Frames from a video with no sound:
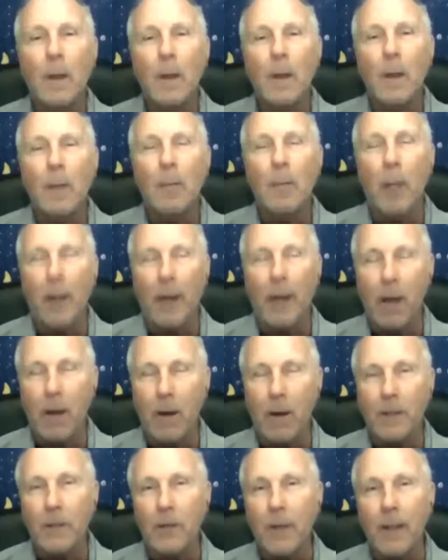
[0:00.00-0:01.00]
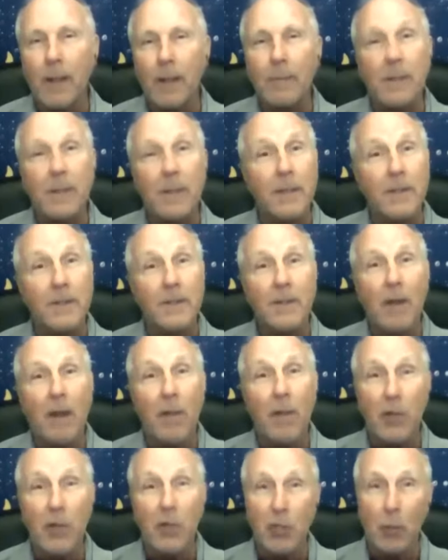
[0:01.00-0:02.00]
My character name is
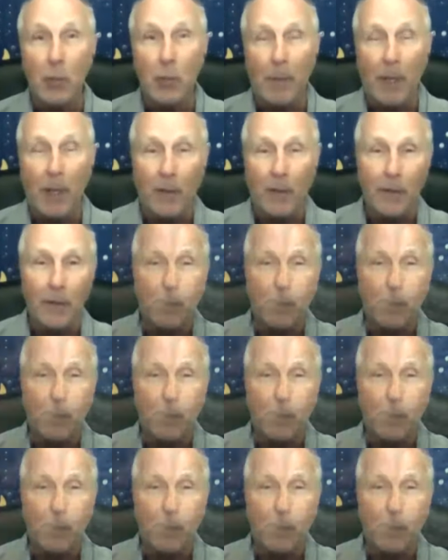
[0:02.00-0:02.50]
The Shoemaker.